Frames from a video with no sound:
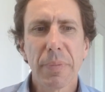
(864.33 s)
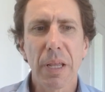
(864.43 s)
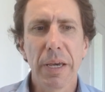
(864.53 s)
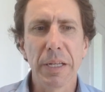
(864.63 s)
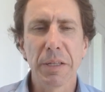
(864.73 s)

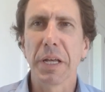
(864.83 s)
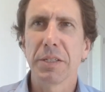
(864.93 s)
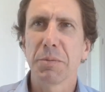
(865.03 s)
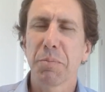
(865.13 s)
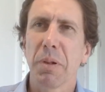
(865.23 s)

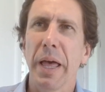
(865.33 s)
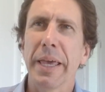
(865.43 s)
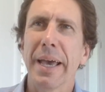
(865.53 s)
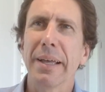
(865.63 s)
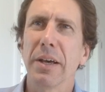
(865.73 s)
it's
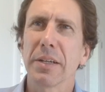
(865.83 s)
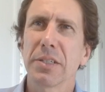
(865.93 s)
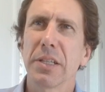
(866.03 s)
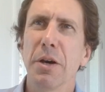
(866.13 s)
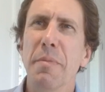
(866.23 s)
playing out like a
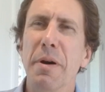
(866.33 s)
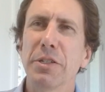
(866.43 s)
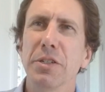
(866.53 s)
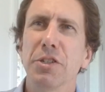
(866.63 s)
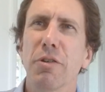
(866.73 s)

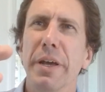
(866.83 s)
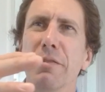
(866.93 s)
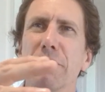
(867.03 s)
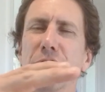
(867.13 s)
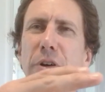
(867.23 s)
slow-motion
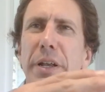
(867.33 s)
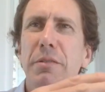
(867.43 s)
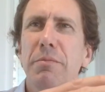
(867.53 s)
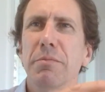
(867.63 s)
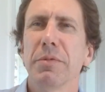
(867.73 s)
train
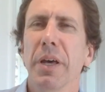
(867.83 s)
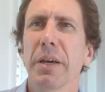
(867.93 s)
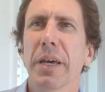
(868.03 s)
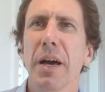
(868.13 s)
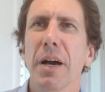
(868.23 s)

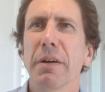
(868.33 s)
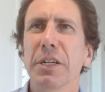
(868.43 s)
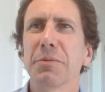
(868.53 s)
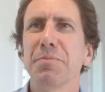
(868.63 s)
car crash.